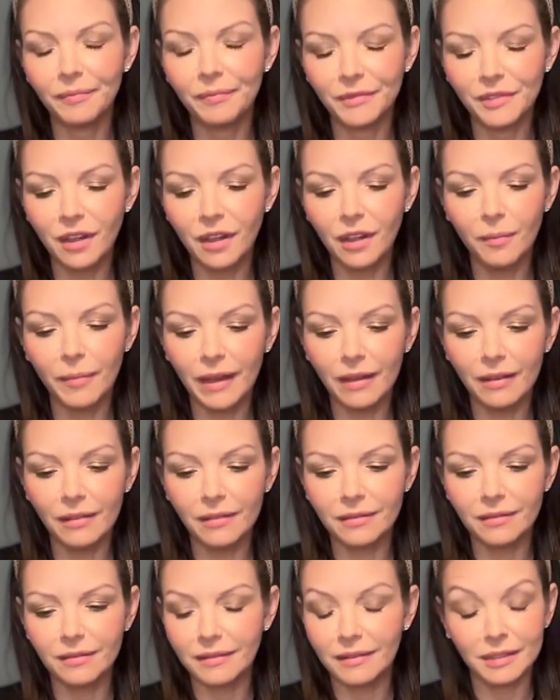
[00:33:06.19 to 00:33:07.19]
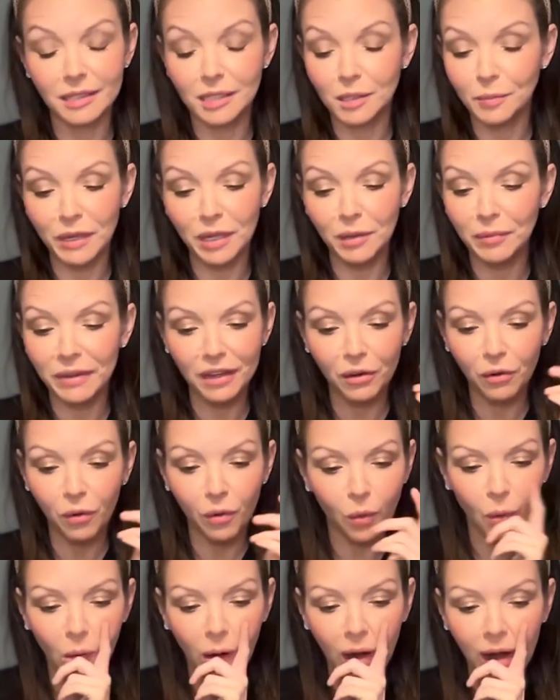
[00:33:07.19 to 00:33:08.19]
It's all about the speed being a
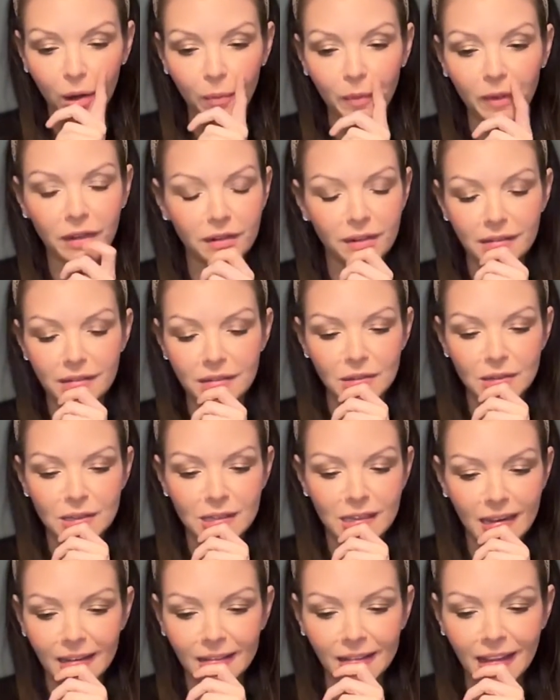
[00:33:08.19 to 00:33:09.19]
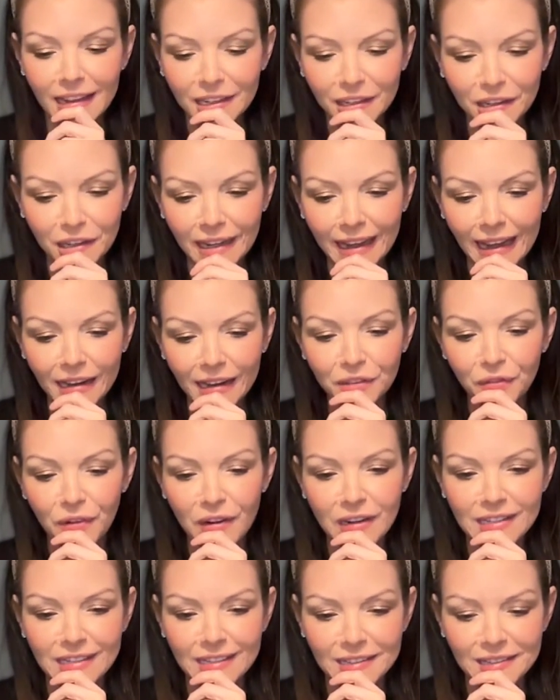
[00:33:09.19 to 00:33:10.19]
requirement, as you say. A lot of good
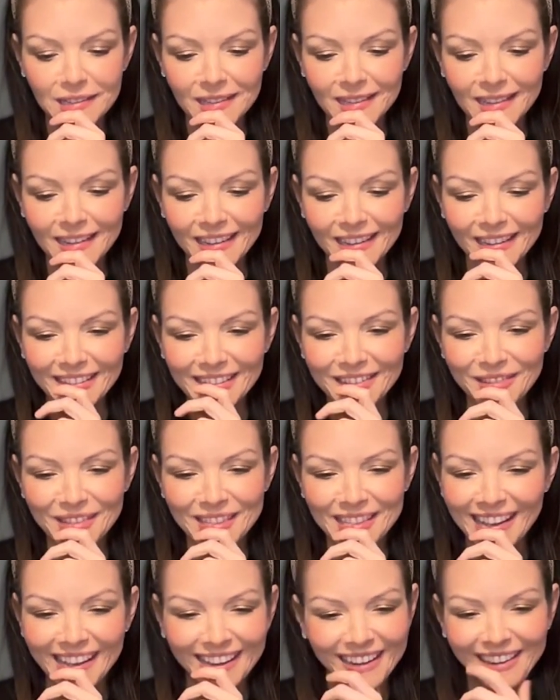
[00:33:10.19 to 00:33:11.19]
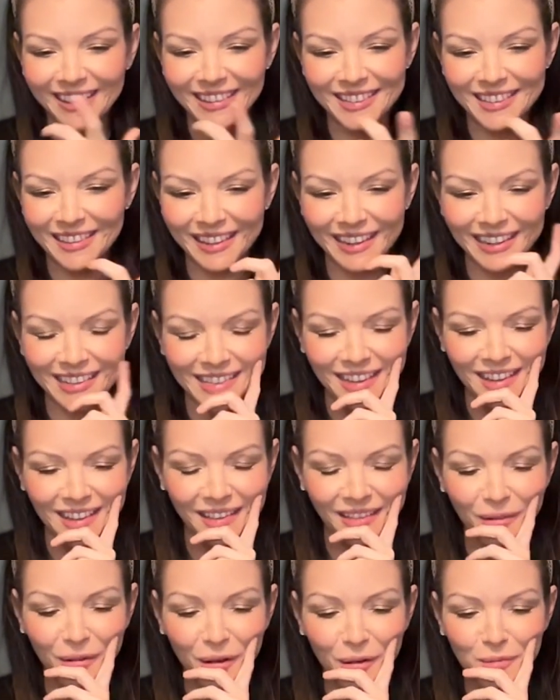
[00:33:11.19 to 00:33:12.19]
catchphrases you've said, and also that I saw
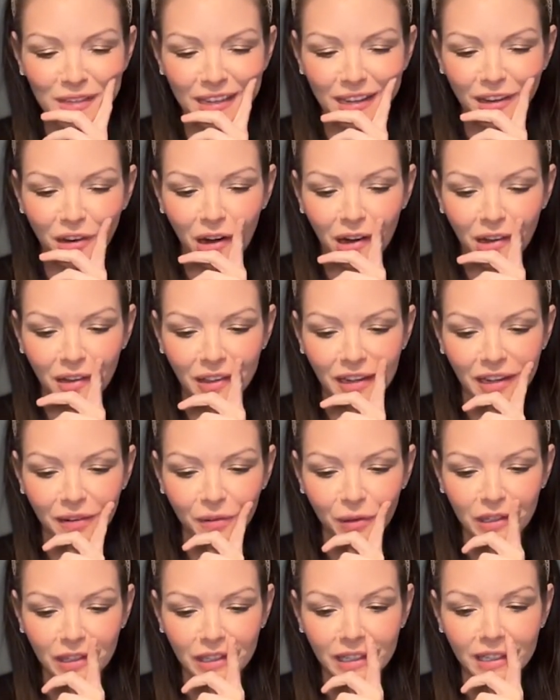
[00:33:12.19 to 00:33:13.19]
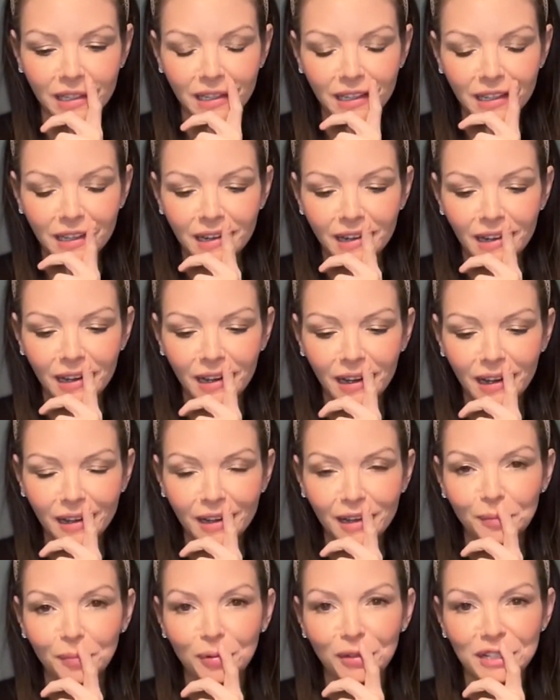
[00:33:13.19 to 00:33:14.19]
on the website, Carl, that I really
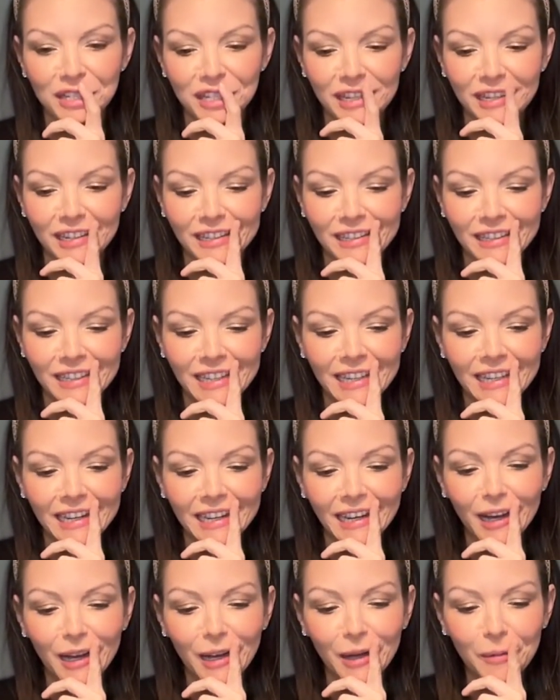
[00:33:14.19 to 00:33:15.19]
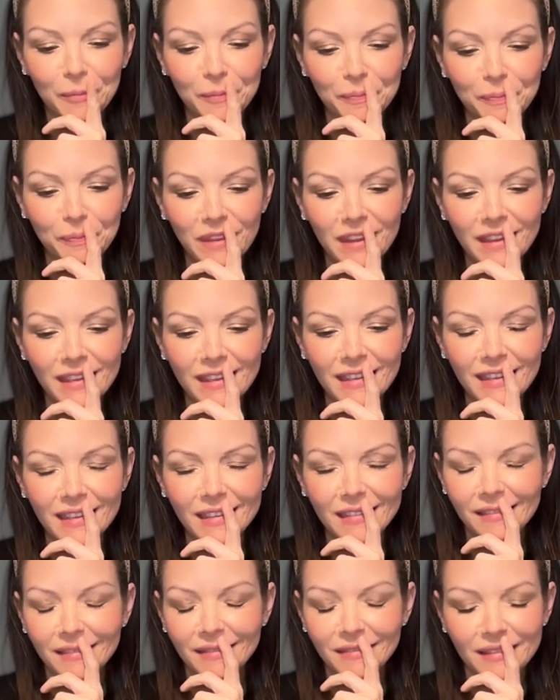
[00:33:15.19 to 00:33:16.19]
appreciated. Um,
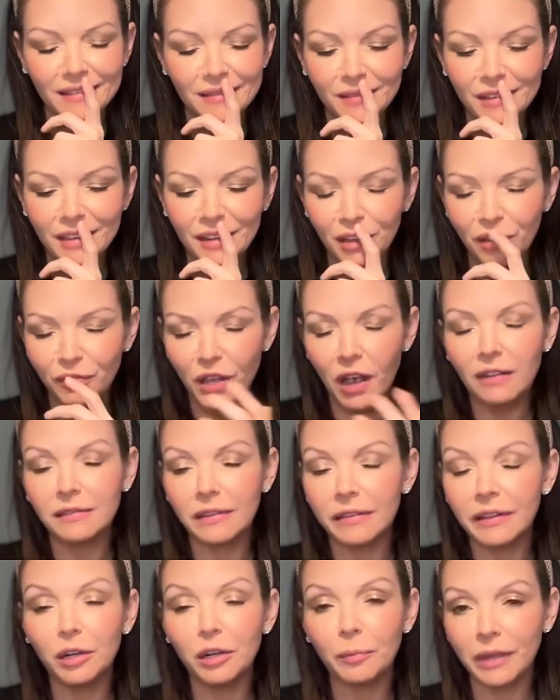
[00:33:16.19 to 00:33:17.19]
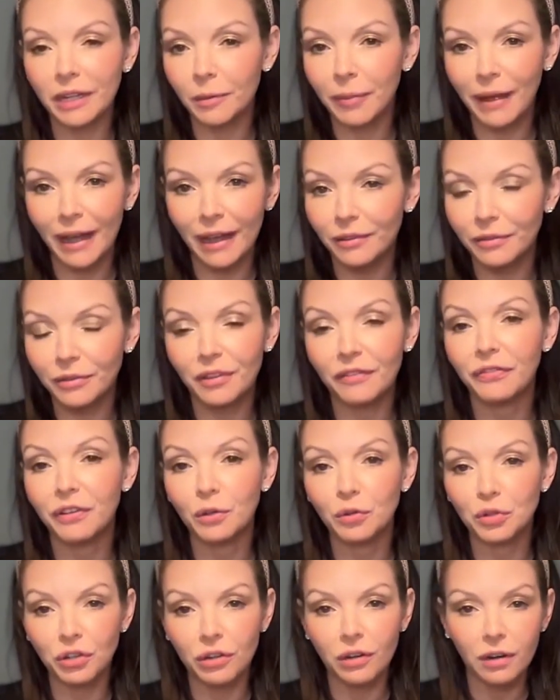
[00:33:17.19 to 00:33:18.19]
you talked a little bit about the
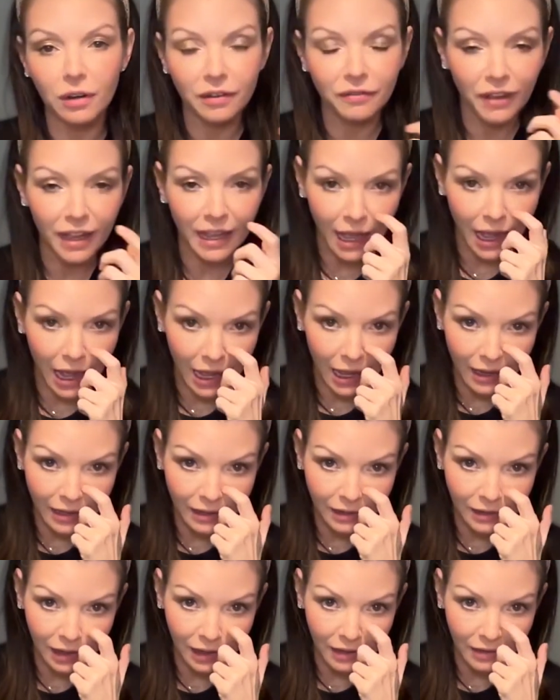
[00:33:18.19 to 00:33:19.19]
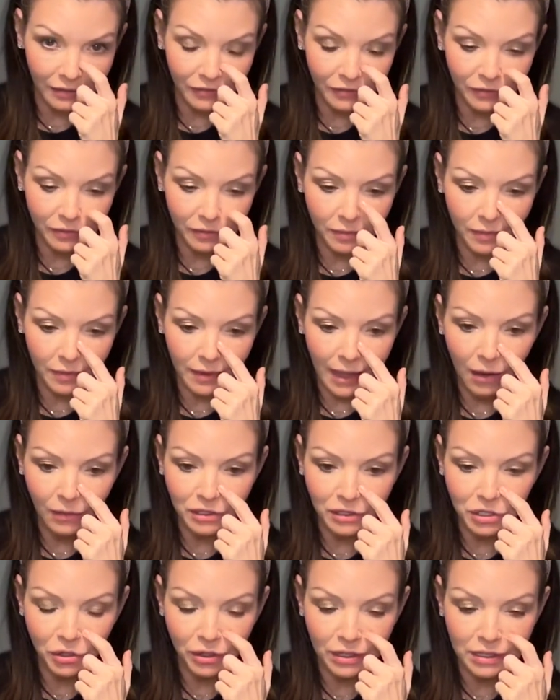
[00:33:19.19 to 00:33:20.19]
future of AI and kind of how
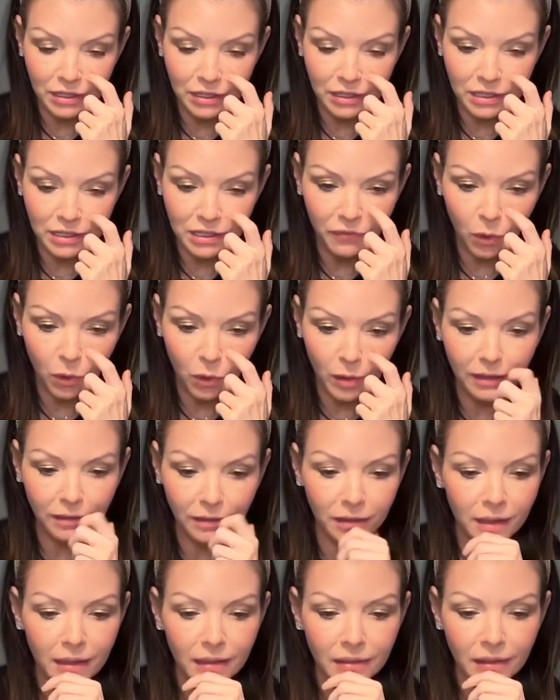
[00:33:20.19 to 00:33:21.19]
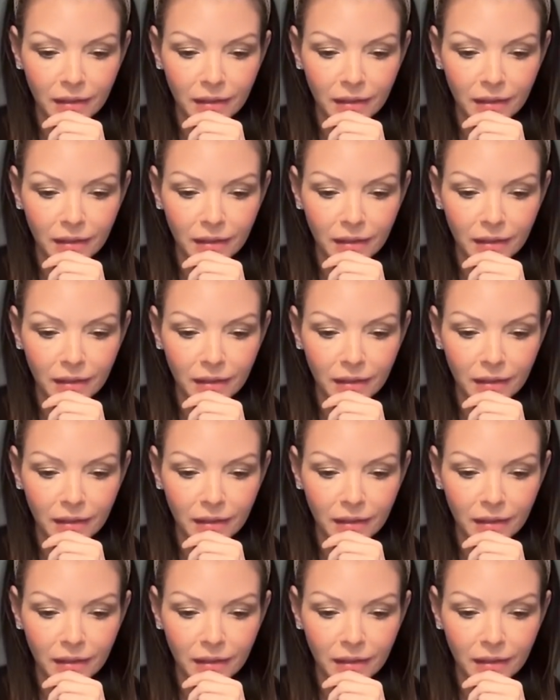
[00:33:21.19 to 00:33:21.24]
it's transforming the